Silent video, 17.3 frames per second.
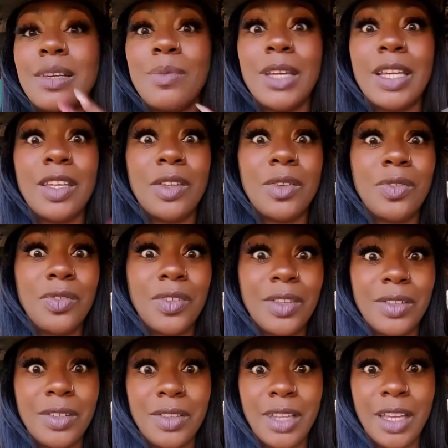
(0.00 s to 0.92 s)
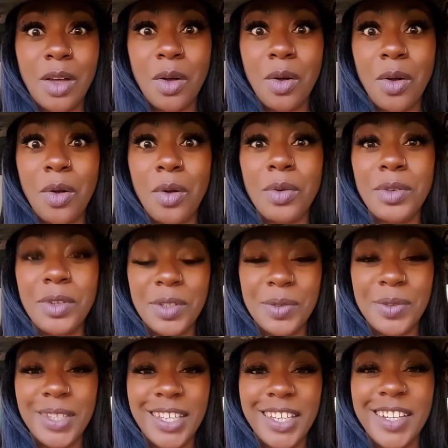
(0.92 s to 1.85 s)
make you feel like a whole
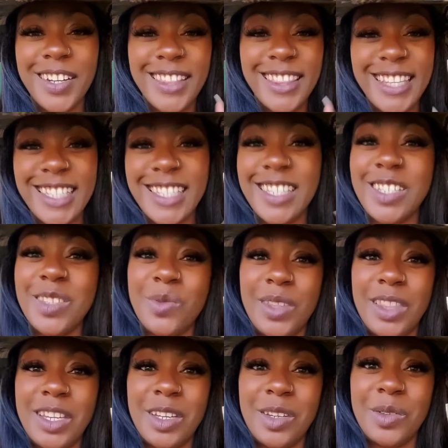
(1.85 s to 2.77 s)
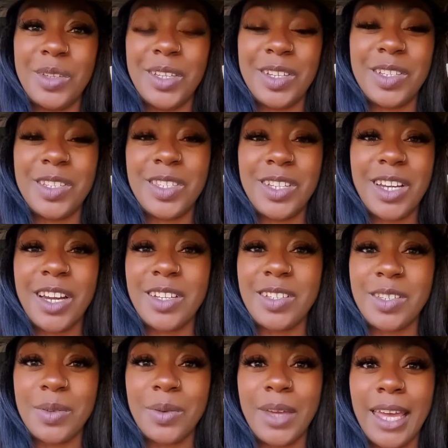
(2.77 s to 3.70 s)
new year. This is when the new year
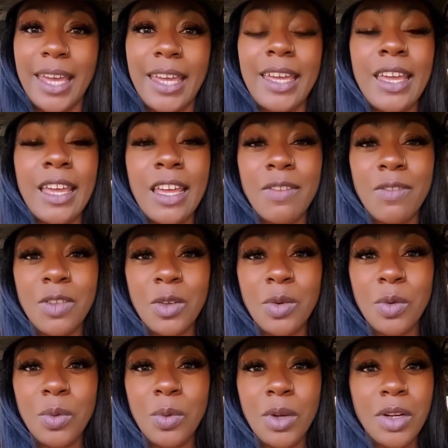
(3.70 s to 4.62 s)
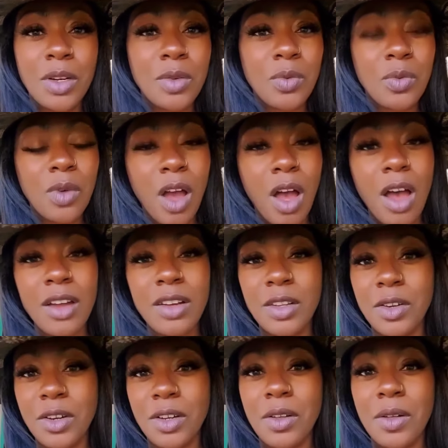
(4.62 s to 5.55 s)
starts, okay? If you weren't
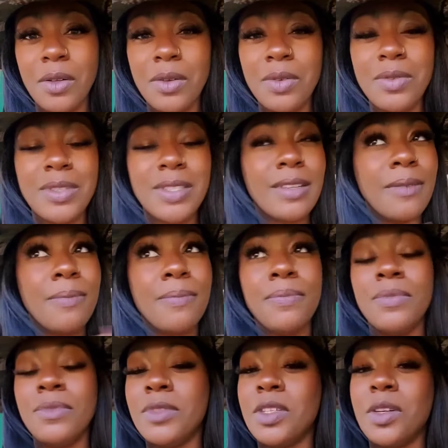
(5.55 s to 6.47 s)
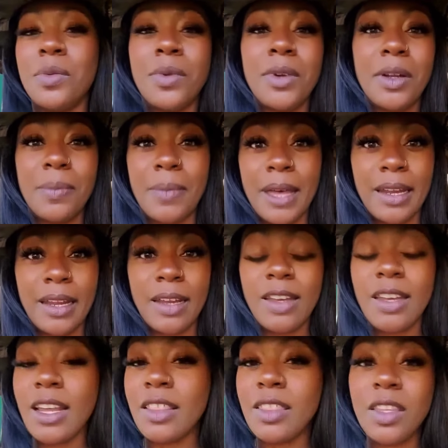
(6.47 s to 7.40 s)
on their goals, don't worry about
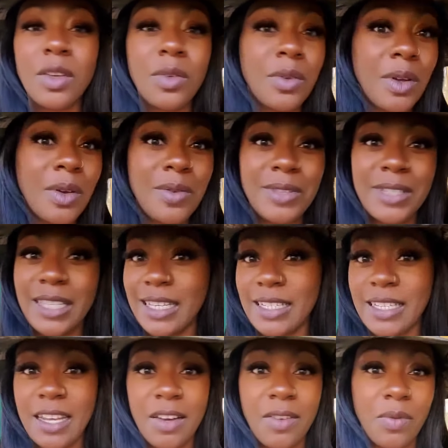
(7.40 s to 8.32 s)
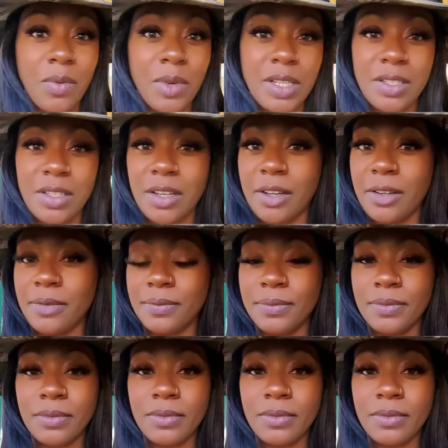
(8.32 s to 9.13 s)
it. Nothing grows in the dead of winter.